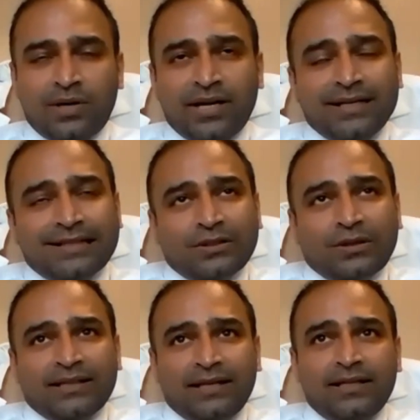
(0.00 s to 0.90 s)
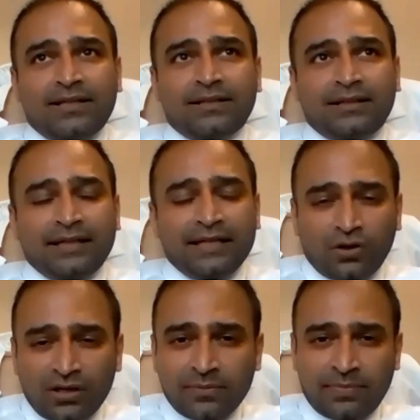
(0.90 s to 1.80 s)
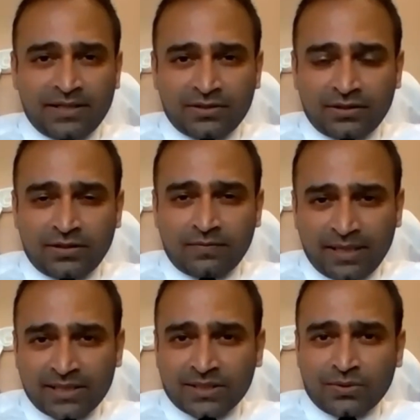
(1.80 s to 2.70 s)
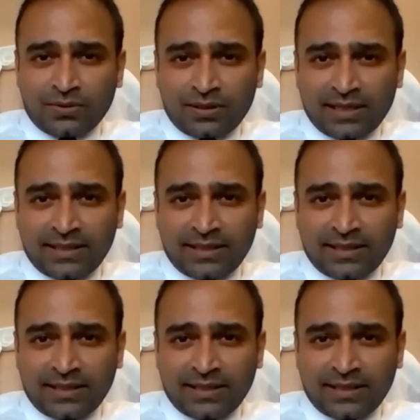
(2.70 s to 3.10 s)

Right. So I think it all depends on your med school.